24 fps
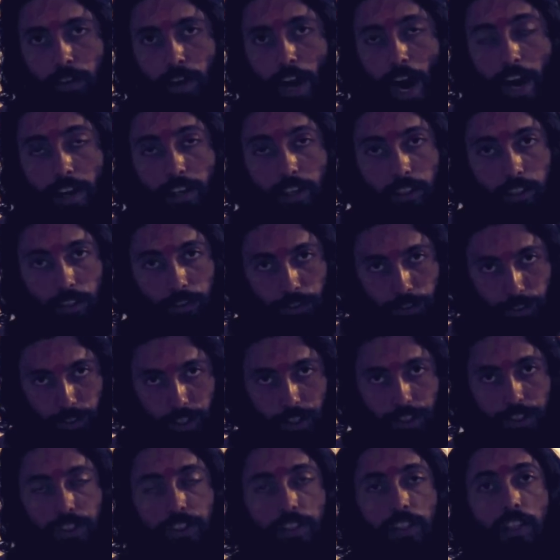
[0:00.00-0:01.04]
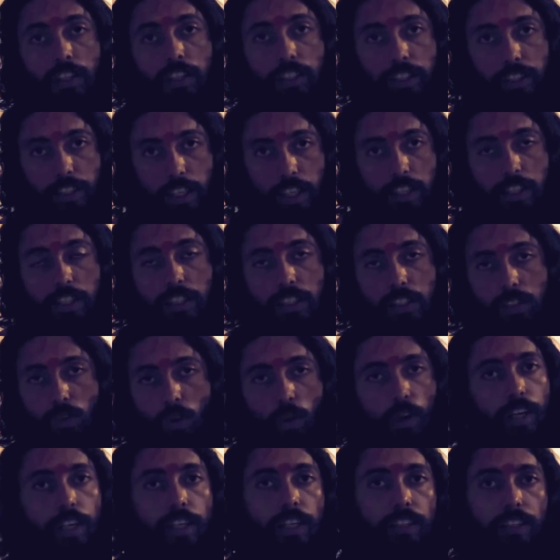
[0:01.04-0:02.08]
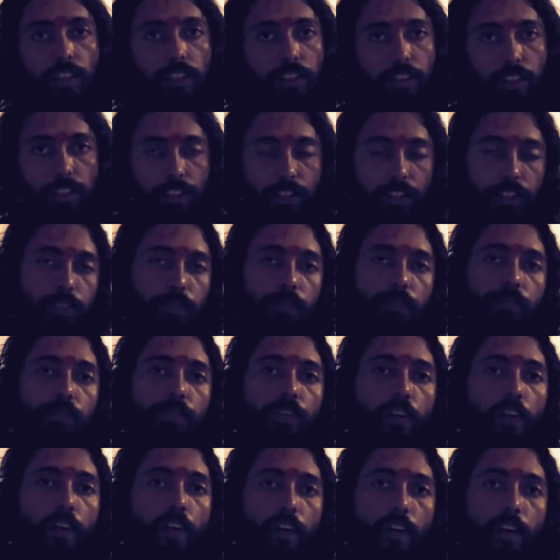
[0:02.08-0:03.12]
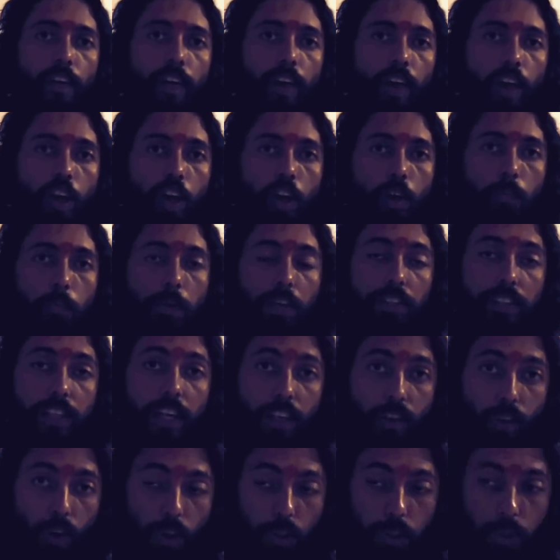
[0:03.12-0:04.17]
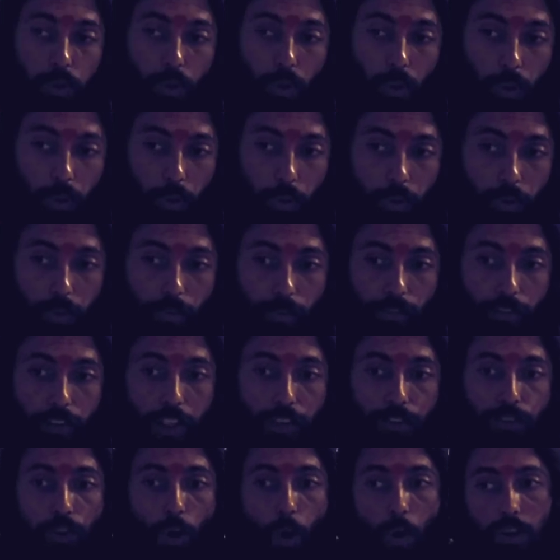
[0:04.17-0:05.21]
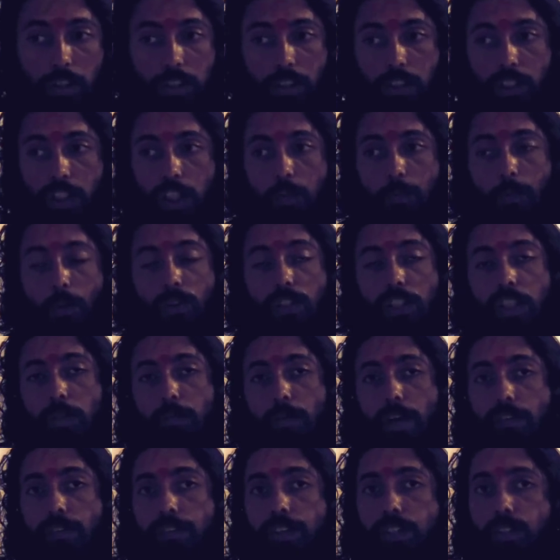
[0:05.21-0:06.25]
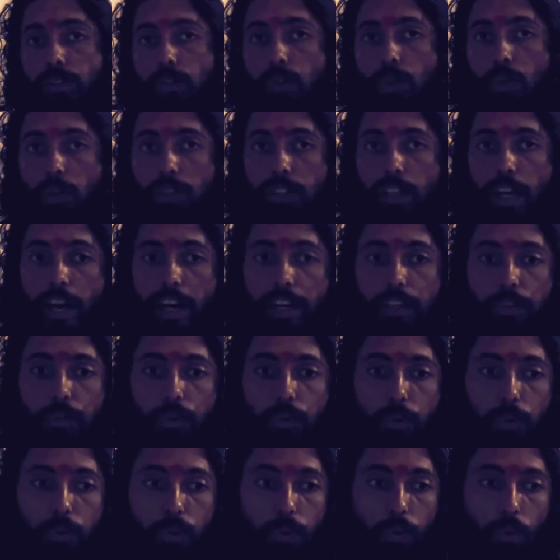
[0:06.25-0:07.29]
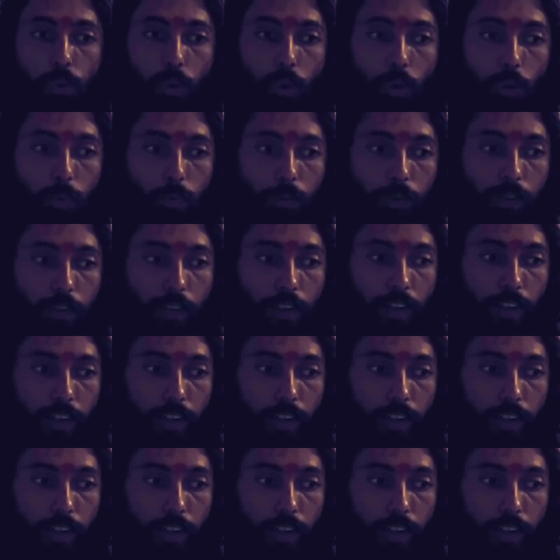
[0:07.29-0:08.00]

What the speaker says: identificational details, or any other things. But then also they falsely reported my videos, and YouTube,